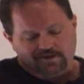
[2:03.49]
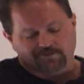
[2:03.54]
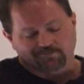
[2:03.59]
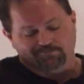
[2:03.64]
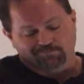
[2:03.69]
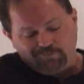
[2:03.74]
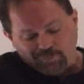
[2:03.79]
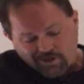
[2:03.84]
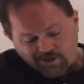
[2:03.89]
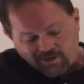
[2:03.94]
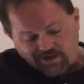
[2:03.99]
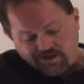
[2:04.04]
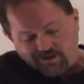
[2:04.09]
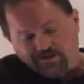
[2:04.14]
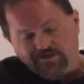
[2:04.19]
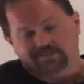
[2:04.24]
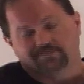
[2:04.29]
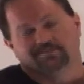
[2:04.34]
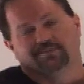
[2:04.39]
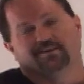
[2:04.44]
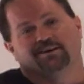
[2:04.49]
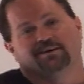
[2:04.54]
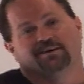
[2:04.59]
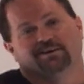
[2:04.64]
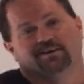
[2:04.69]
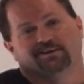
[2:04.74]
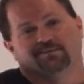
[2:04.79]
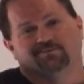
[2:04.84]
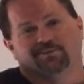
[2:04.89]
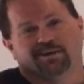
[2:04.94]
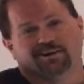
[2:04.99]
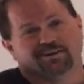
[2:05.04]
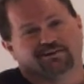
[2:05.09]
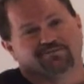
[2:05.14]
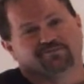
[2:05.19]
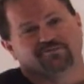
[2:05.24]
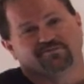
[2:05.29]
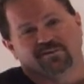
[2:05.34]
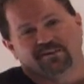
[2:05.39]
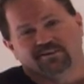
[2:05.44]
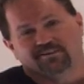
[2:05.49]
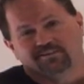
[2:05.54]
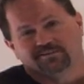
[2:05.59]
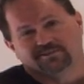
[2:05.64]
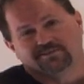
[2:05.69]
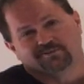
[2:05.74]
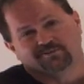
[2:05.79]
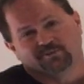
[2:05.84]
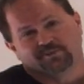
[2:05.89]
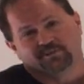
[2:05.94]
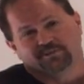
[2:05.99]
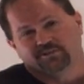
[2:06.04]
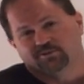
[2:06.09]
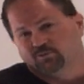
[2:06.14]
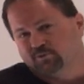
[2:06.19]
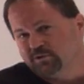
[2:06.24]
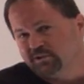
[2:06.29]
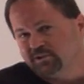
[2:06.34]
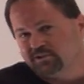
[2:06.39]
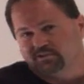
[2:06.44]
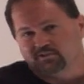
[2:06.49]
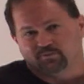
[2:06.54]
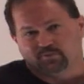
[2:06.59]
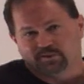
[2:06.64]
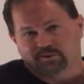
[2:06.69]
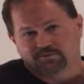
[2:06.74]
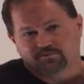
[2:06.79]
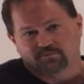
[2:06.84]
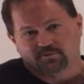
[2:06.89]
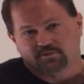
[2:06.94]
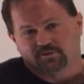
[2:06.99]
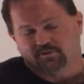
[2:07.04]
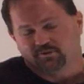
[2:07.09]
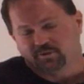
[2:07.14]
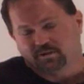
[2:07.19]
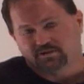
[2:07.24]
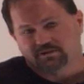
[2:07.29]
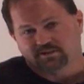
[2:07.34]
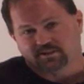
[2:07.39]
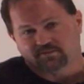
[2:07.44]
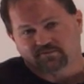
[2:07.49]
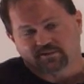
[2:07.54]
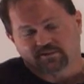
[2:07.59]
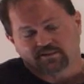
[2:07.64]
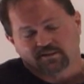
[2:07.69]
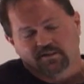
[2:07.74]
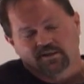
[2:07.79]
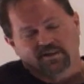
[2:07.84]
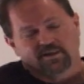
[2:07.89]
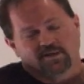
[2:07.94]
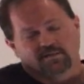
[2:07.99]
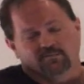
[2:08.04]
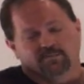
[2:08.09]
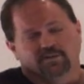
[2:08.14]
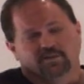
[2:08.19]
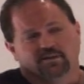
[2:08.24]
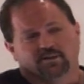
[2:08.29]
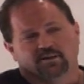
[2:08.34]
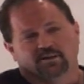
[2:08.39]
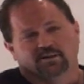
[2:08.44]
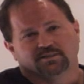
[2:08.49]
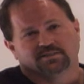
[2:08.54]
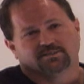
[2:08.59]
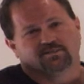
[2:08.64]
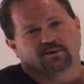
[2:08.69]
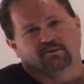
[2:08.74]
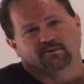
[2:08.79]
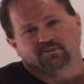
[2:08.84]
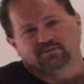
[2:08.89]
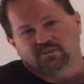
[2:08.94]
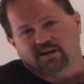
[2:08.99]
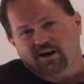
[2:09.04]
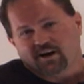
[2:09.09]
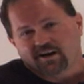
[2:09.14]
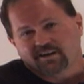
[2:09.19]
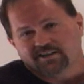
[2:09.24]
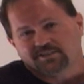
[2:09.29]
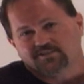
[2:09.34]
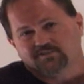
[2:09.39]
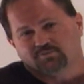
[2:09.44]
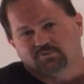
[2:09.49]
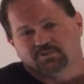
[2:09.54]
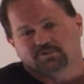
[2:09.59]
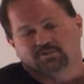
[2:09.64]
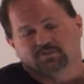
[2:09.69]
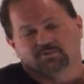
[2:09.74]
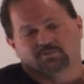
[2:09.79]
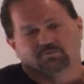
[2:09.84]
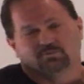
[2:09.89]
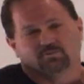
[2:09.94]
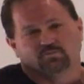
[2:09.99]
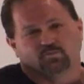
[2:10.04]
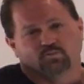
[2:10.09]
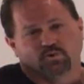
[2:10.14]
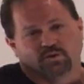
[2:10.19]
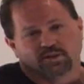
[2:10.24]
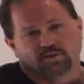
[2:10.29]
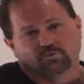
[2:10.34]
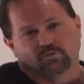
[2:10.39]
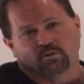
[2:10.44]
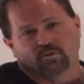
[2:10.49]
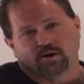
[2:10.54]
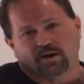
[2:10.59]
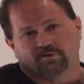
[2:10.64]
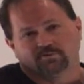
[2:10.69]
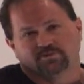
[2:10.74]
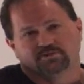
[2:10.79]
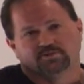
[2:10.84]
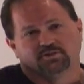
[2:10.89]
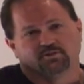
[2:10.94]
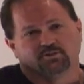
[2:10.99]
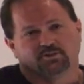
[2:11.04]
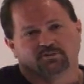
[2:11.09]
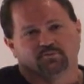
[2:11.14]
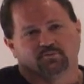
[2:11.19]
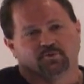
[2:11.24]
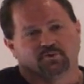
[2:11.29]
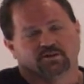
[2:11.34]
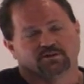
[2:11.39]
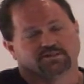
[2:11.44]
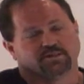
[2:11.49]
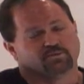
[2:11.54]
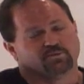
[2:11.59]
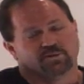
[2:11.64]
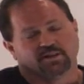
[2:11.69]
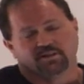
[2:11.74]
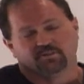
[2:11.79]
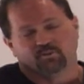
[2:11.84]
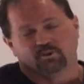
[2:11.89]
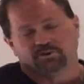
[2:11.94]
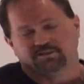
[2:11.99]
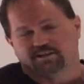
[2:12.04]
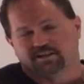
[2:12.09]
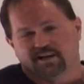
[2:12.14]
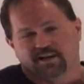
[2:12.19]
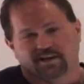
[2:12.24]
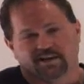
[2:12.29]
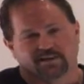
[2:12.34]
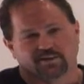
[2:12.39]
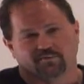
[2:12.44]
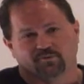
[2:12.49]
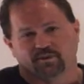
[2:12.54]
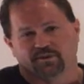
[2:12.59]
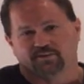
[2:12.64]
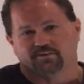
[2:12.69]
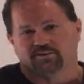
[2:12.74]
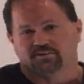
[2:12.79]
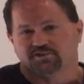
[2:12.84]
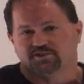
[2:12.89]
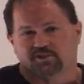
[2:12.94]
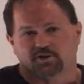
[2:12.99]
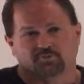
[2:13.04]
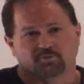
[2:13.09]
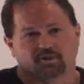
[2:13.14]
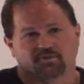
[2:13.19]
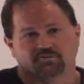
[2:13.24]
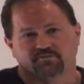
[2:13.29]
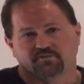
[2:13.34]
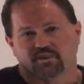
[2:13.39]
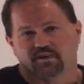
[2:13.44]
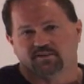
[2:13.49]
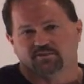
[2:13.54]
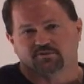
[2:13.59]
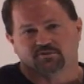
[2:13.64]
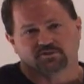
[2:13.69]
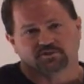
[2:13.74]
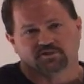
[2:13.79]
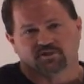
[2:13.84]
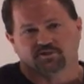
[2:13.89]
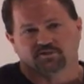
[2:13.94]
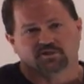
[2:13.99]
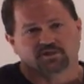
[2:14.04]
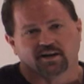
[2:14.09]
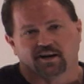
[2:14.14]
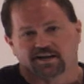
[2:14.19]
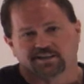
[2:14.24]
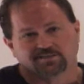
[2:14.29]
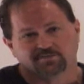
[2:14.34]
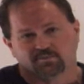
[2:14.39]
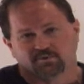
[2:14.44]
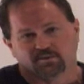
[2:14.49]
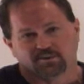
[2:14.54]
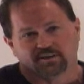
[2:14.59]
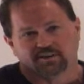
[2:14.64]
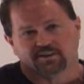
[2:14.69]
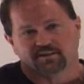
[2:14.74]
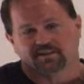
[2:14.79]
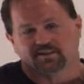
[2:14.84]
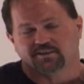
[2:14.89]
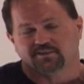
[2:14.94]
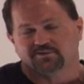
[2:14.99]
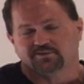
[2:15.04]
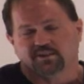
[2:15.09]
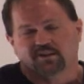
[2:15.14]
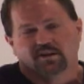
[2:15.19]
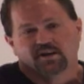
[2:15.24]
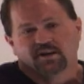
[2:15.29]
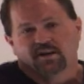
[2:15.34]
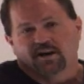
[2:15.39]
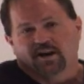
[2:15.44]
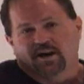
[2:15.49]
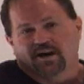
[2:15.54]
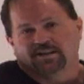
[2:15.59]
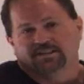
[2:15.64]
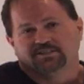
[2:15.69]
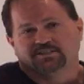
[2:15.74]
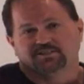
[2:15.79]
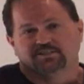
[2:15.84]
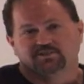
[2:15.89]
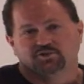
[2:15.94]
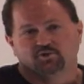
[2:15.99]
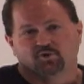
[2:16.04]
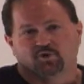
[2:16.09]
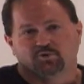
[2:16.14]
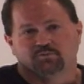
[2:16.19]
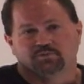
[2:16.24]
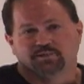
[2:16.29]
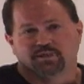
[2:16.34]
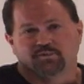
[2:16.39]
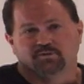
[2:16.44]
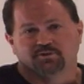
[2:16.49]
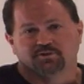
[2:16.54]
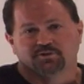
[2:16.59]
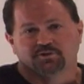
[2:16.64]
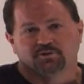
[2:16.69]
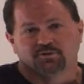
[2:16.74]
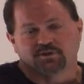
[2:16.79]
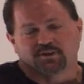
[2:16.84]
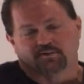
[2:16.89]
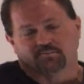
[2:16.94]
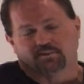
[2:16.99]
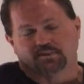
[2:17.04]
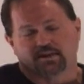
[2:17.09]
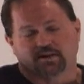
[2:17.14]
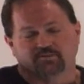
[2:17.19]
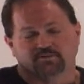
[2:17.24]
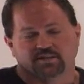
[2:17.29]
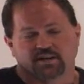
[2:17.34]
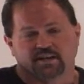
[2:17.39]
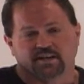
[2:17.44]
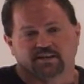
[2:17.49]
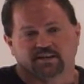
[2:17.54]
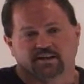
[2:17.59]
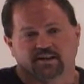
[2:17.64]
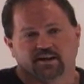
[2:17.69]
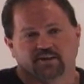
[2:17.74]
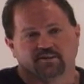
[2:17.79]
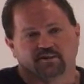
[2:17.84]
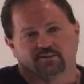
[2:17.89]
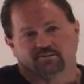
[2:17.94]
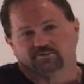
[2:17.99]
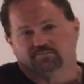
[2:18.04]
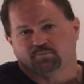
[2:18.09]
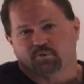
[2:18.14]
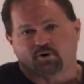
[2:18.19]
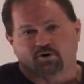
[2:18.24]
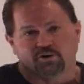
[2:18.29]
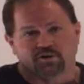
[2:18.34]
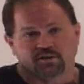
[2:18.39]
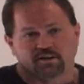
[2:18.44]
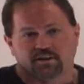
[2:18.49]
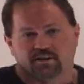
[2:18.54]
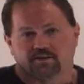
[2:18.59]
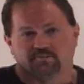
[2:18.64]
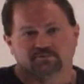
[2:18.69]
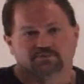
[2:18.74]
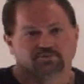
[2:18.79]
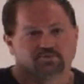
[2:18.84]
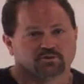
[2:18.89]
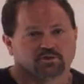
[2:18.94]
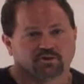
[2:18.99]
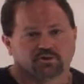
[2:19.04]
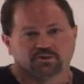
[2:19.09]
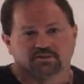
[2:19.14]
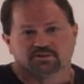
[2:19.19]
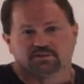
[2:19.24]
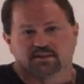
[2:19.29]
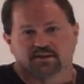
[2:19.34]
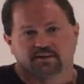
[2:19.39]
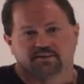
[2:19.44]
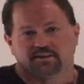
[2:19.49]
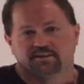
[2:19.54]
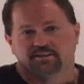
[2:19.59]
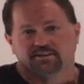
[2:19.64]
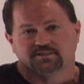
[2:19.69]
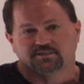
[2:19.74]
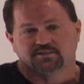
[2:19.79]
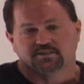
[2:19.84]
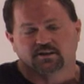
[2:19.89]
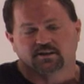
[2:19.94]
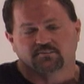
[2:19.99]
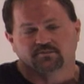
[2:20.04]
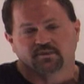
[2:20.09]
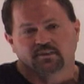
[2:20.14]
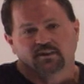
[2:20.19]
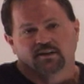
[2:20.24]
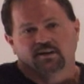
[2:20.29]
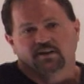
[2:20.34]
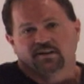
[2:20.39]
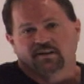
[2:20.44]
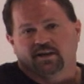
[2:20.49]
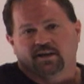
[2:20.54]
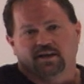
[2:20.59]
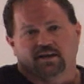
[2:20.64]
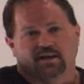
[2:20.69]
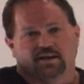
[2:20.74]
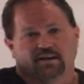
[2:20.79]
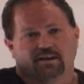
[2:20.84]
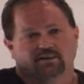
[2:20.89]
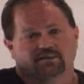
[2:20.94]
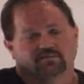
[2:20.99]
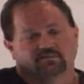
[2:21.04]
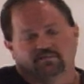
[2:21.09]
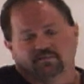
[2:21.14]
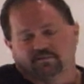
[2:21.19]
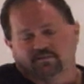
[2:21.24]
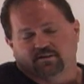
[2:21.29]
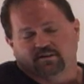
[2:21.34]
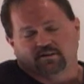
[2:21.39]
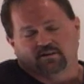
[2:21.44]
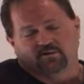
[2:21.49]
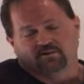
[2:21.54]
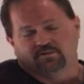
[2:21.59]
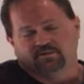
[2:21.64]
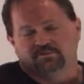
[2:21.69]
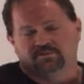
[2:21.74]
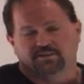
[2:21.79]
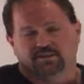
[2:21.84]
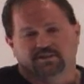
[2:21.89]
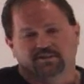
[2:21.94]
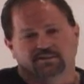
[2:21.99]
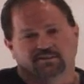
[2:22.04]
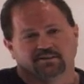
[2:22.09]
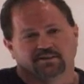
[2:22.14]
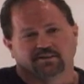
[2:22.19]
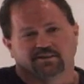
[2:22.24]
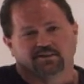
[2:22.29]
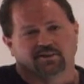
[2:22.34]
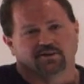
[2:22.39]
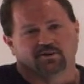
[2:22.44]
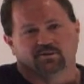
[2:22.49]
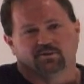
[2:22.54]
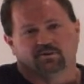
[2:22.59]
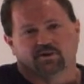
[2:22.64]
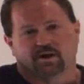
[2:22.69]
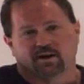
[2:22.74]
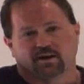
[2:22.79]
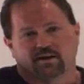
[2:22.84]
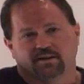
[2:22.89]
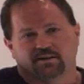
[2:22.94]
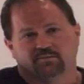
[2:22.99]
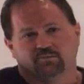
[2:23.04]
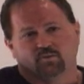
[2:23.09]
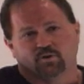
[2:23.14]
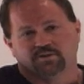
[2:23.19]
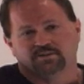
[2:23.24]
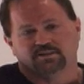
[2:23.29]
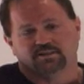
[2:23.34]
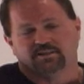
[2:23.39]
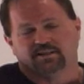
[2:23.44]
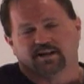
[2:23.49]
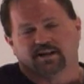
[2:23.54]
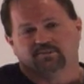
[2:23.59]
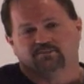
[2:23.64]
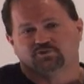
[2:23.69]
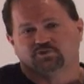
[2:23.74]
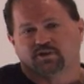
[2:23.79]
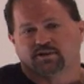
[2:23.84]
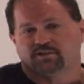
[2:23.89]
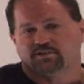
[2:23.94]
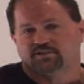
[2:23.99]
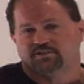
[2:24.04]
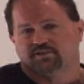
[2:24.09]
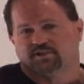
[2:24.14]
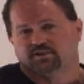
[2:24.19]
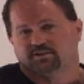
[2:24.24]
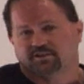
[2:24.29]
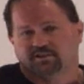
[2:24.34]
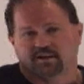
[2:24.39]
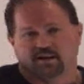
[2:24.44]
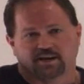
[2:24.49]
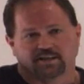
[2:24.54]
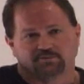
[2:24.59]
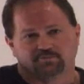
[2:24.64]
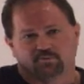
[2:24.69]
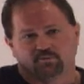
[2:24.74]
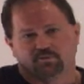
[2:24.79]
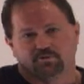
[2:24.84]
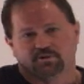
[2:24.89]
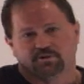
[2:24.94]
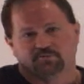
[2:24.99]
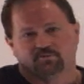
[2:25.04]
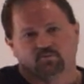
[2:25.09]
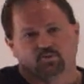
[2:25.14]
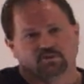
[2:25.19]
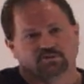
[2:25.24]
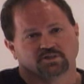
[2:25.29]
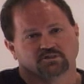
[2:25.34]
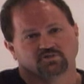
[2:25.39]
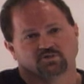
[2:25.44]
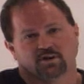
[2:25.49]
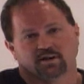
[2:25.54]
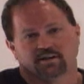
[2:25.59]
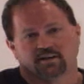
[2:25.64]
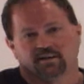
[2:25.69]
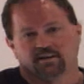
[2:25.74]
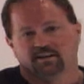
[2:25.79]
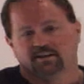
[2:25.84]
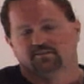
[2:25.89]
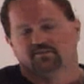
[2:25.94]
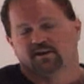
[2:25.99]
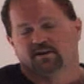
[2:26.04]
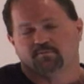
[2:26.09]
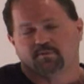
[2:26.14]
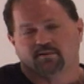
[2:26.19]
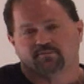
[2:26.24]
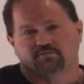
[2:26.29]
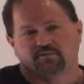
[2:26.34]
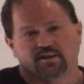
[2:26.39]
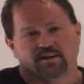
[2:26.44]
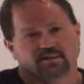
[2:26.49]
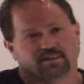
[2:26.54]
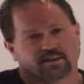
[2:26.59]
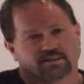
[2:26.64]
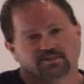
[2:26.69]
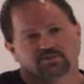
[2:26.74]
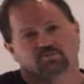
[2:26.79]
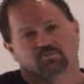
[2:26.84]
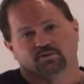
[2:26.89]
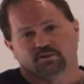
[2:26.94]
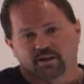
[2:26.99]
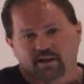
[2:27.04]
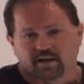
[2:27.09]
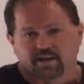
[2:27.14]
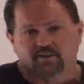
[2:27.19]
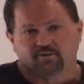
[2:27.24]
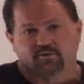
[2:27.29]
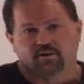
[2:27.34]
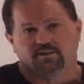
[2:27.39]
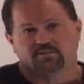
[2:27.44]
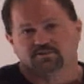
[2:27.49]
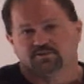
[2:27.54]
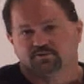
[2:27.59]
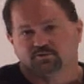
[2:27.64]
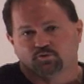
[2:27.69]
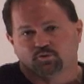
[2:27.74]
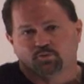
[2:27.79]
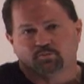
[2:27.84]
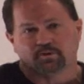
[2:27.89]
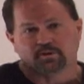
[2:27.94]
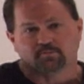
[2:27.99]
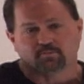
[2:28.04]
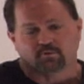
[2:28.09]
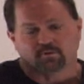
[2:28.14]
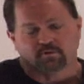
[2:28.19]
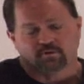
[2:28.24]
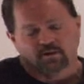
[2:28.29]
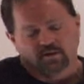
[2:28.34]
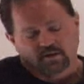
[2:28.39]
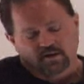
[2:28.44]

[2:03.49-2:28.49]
But I failed to read the rest of it, because if I was honest with you, really what I was doing was I really wasn't hanging around to share my faith or share the gospel or anything else. I just enjoyed what they were doing. I mean, I was hanging out, I was partying, I was doing all this kind of neat stuff, and all of a sudden, it wasn't that I was trying to share the gospel with them, wasn't trying to live out my faith. I just wanted to hang around the cool people.